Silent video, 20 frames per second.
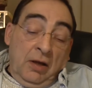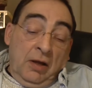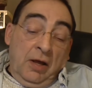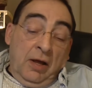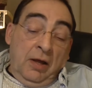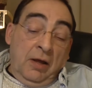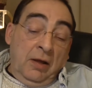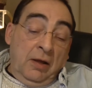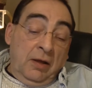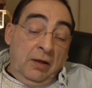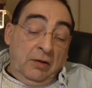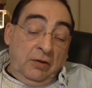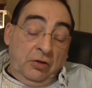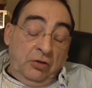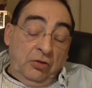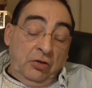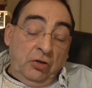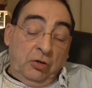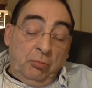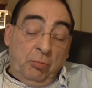
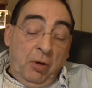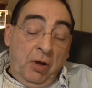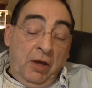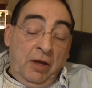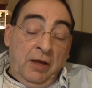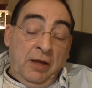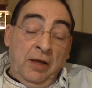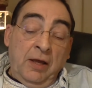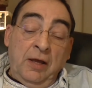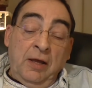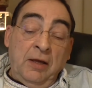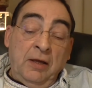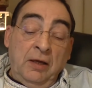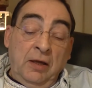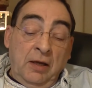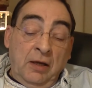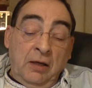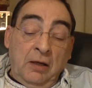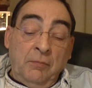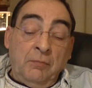This is by
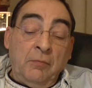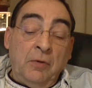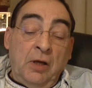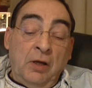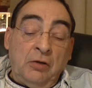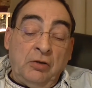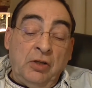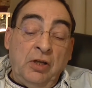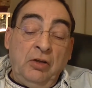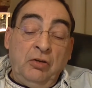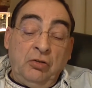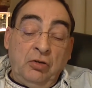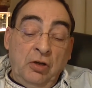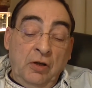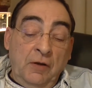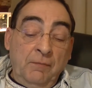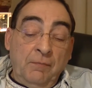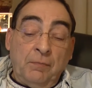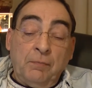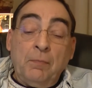a
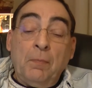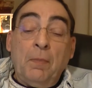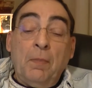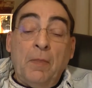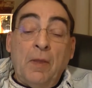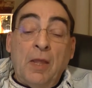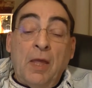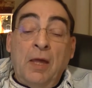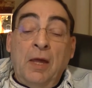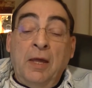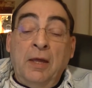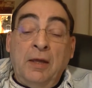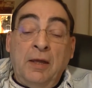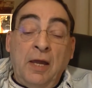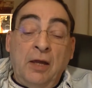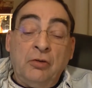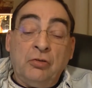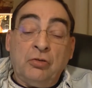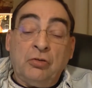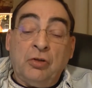teacher, a
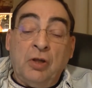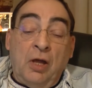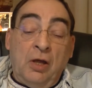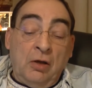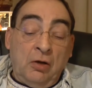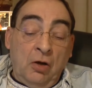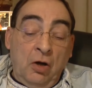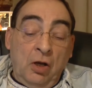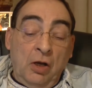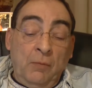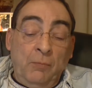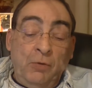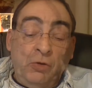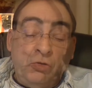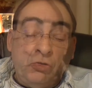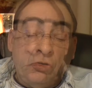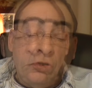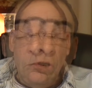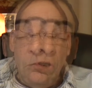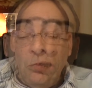guest
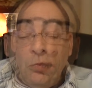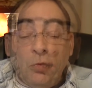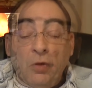columnist.